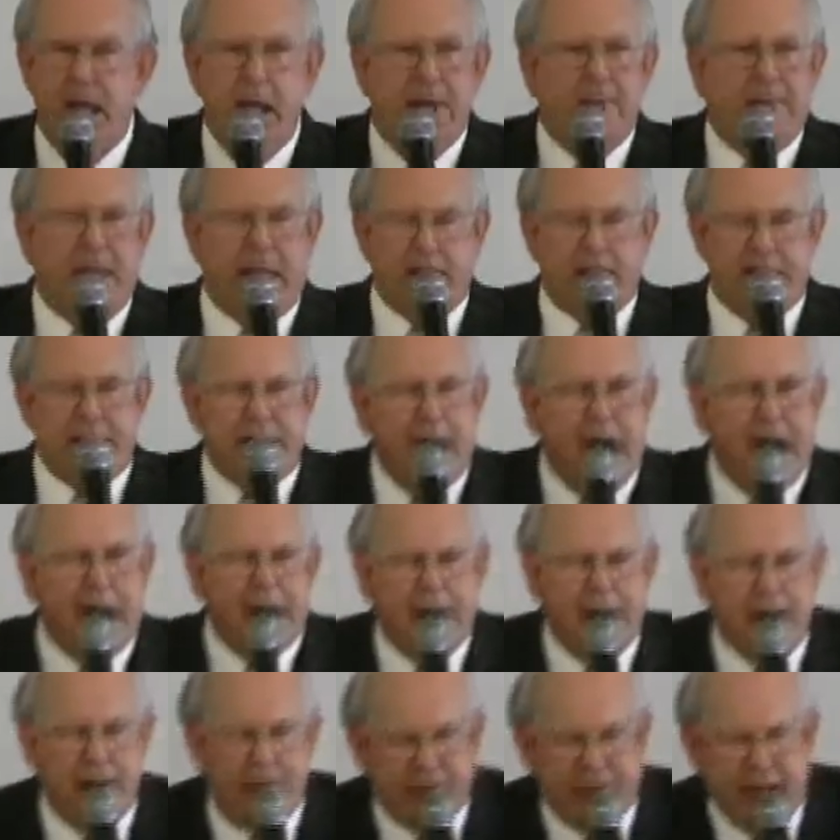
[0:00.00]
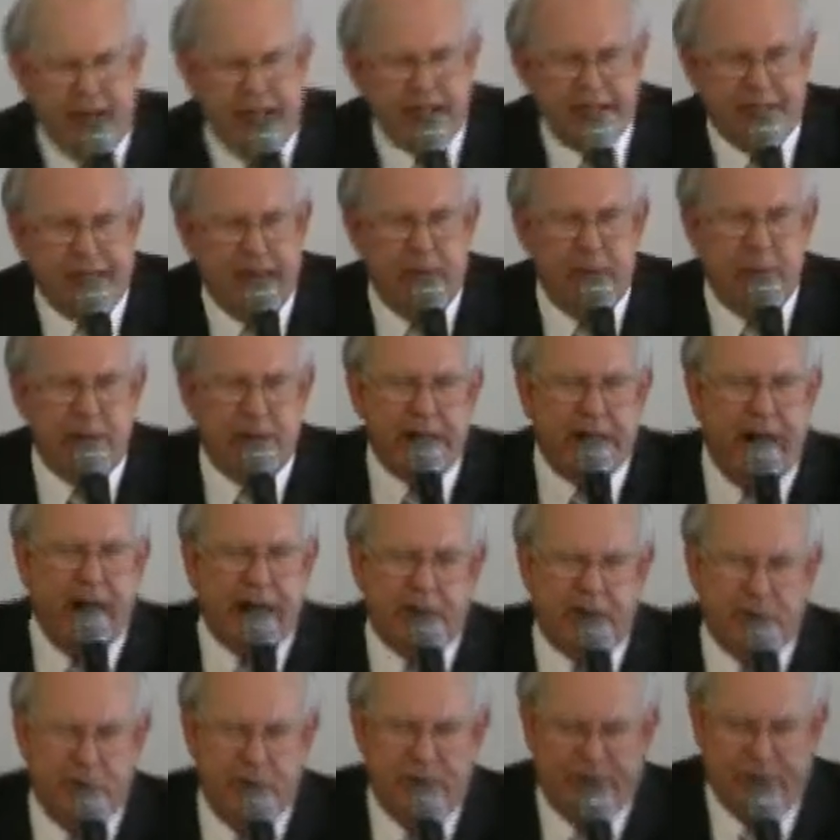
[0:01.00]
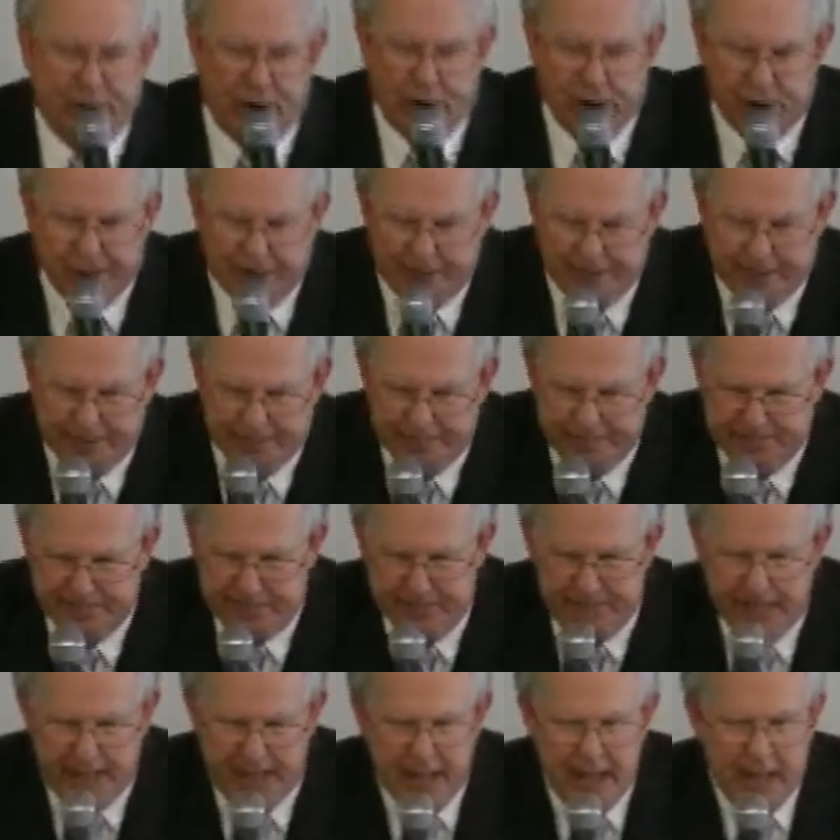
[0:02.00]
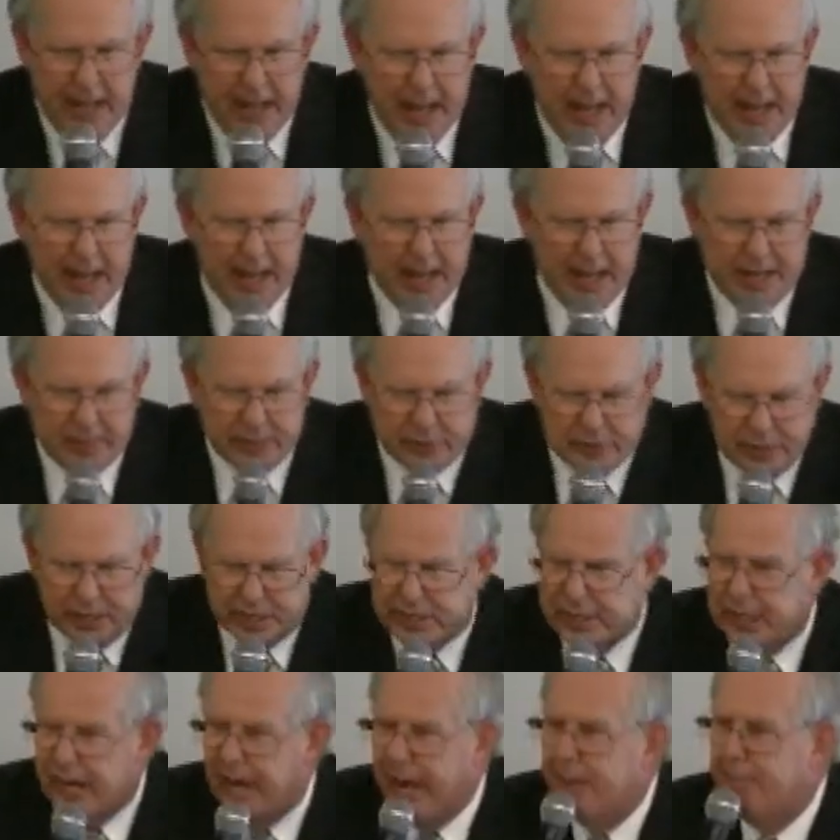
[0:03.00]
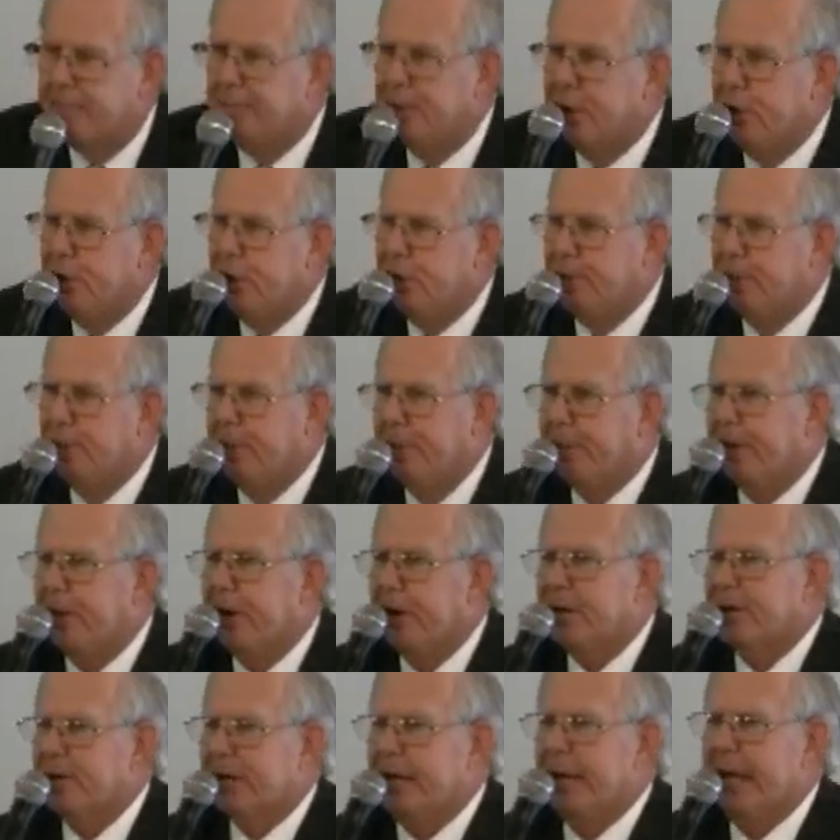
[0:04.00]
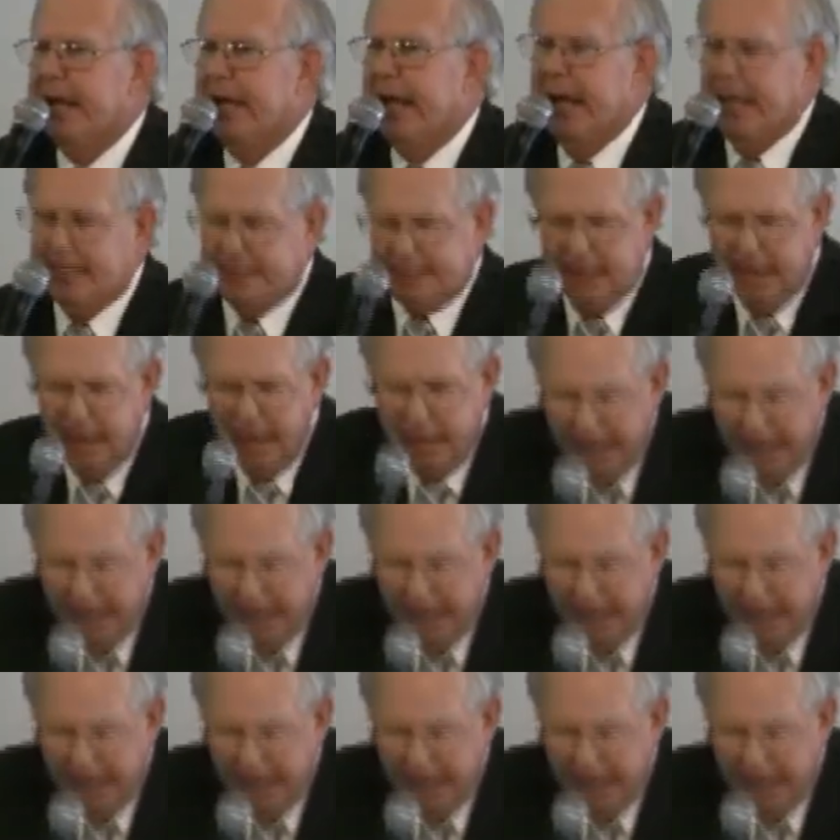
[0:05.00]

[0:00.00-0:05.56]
There's not anything that he would not do for you. He is just a beautiful person. He has a,